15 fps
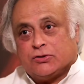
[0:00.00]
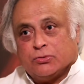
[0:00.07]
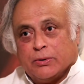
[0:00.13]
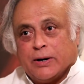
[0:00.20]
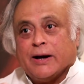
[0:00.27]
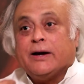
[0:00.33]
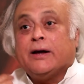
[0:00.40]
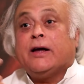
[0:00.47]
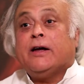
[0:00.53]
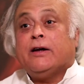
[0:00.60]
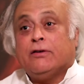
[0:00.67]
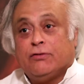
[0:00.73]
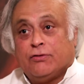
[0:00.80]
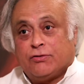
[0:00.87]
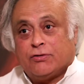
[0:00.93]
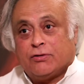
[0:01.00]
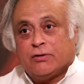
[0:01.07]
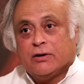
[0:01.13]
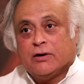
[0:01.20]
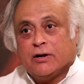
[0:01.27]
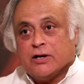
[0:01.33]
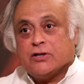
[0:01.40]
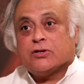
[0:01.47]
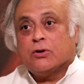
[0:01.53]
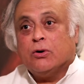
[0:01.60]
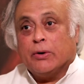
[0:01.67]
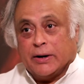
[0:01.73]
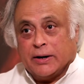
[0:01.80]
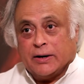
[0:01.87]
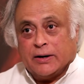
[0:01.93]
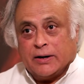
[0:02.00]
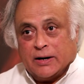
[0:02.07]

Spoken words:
to engage is going.